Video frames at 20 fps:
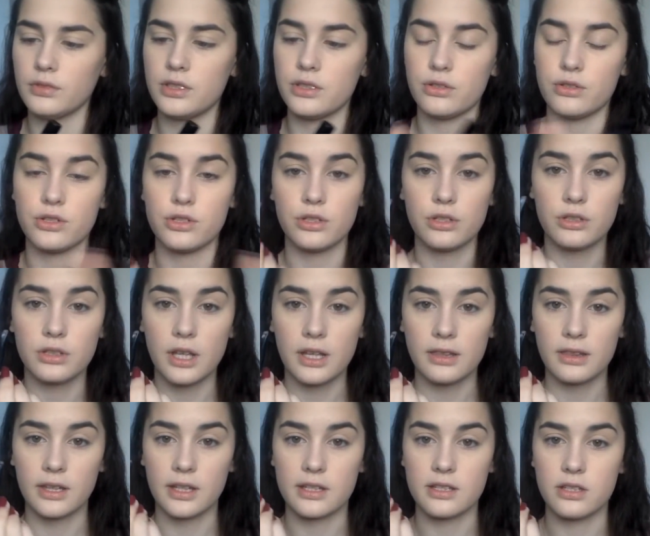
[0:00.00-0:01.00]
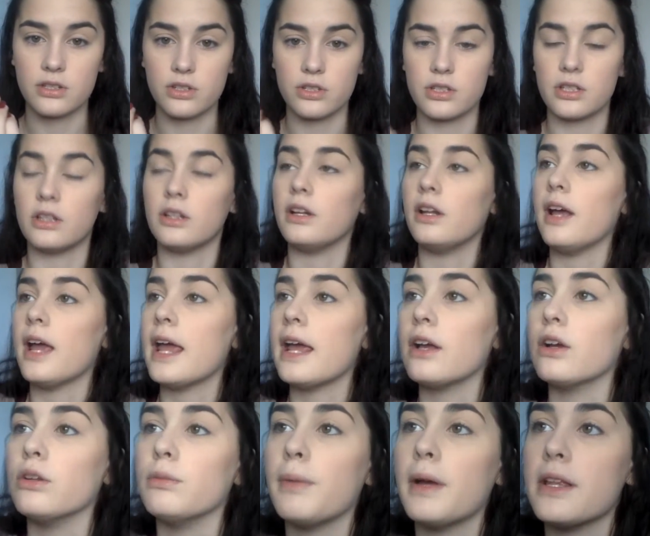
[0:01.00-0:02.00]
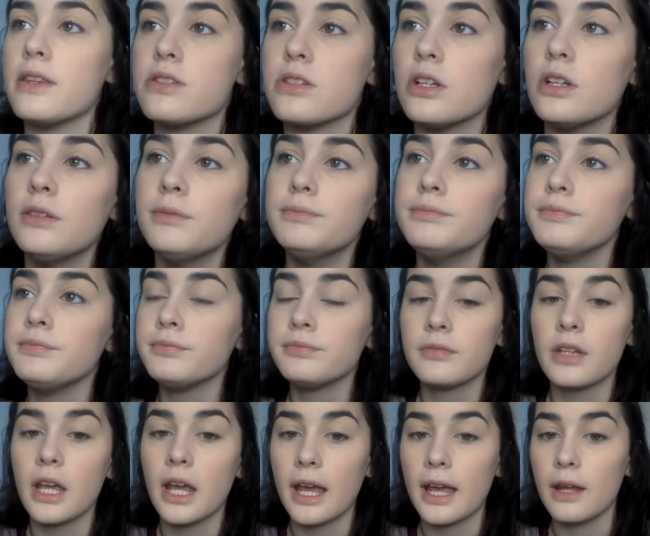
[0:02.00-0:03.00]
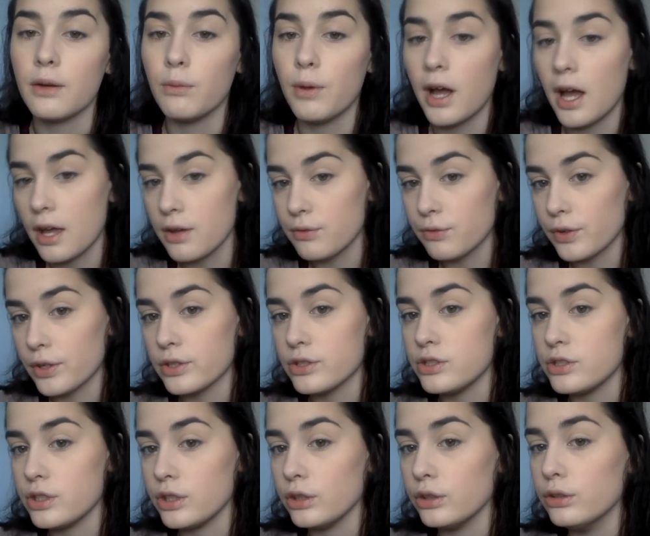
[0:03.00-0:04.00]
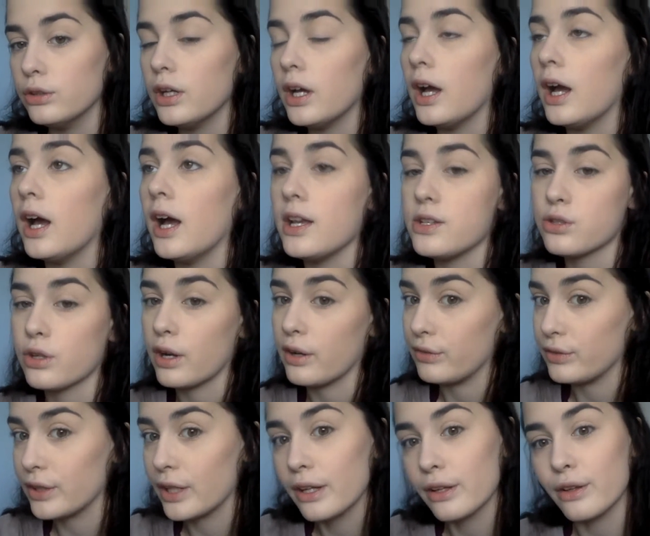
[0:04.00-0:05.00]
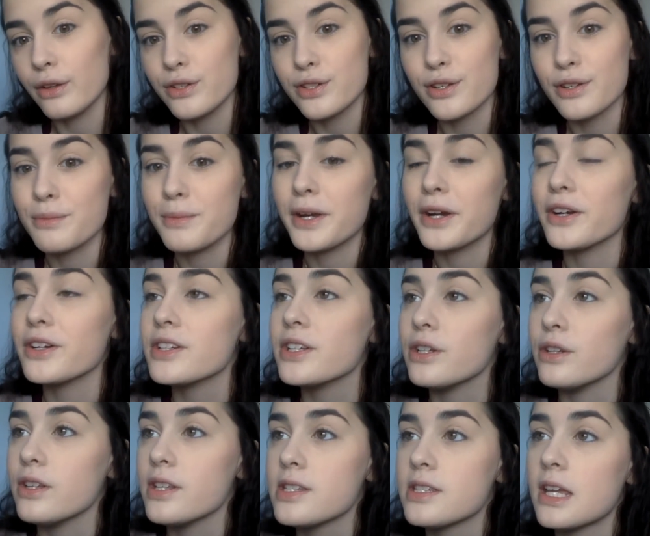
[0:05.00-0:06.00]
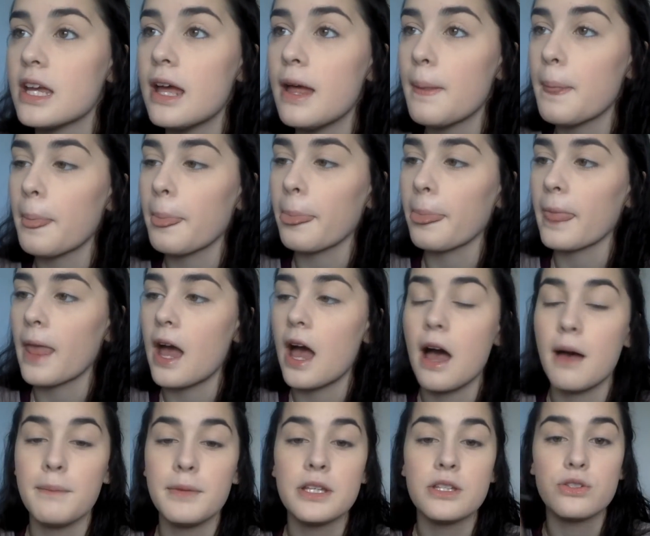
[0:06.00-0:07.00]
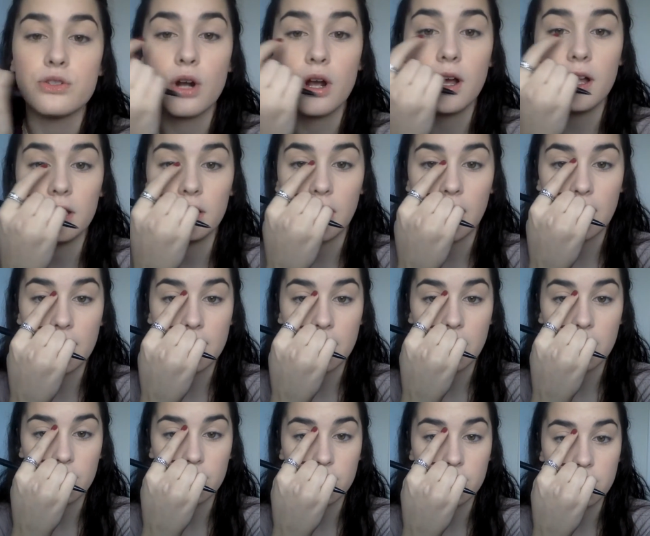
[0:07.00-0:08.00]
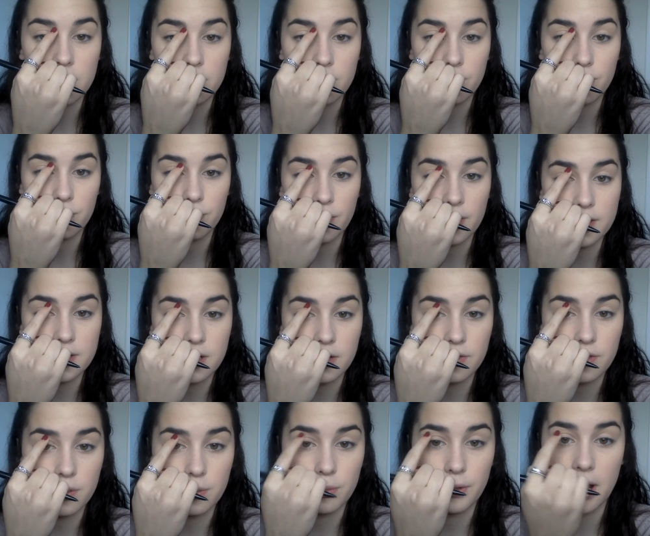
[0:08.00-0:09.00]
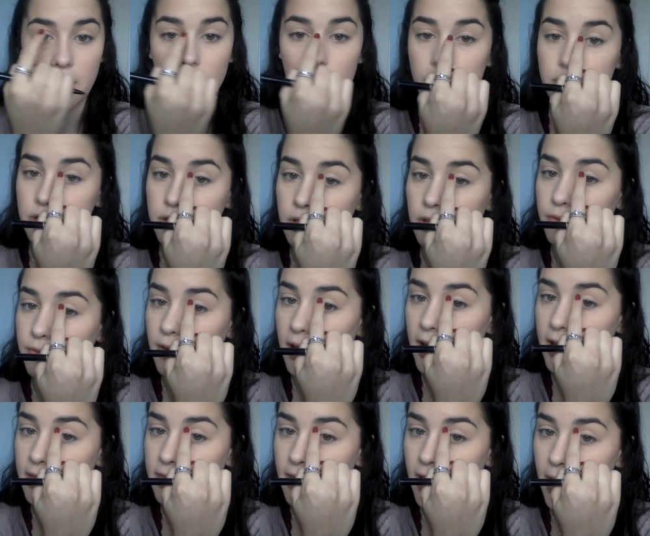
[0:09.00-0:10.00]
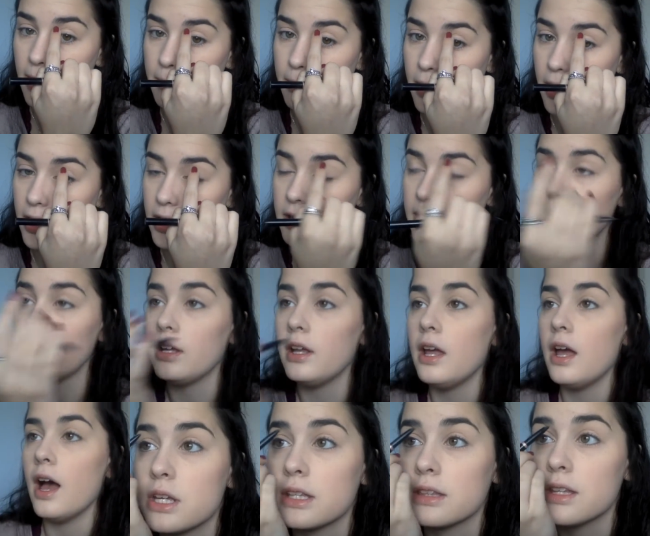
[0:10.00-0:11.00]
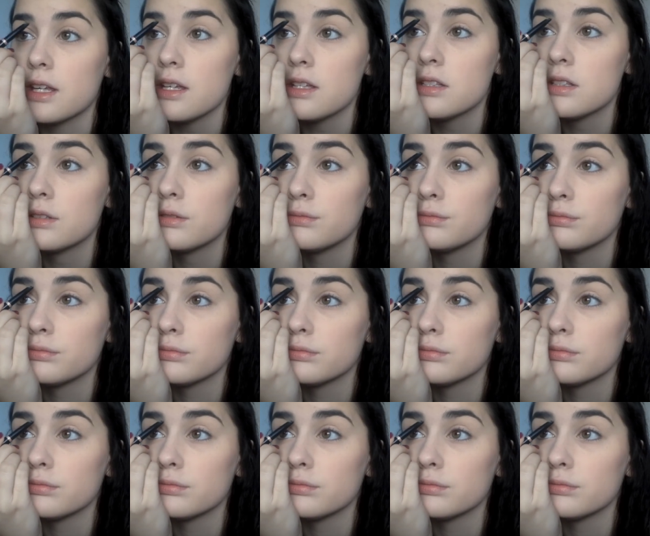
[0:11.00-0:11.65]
which just looks like this, just a little angled pencil. And what I first do, sorry, I have to get closer to the mirror to do this, is draw a line underneath the front of your brow to define that part, like this.